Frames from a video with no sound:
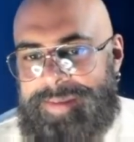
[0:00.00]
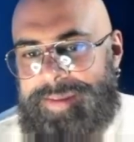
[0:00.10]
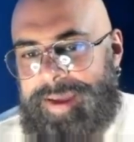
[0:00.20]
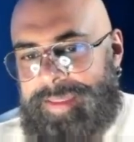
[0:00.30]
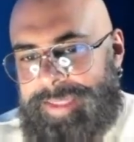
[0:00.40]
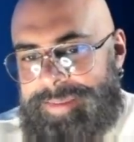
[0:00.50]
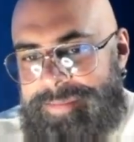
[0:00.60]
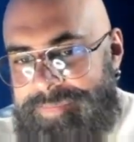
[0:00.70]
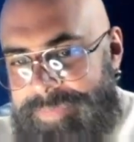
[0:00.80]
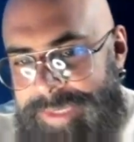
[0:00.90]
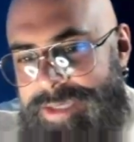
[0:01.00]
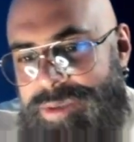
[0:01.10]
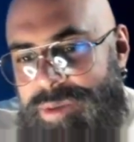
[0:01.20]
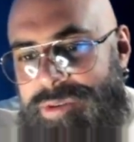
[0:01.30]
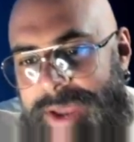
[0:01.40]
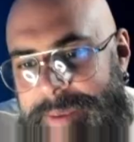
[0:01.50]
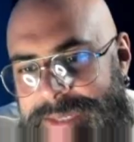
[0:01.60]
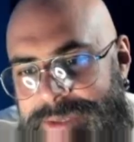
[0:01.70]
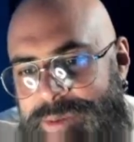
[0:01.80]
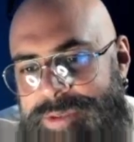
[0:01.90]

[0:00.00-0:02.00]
I think these two grabs I use the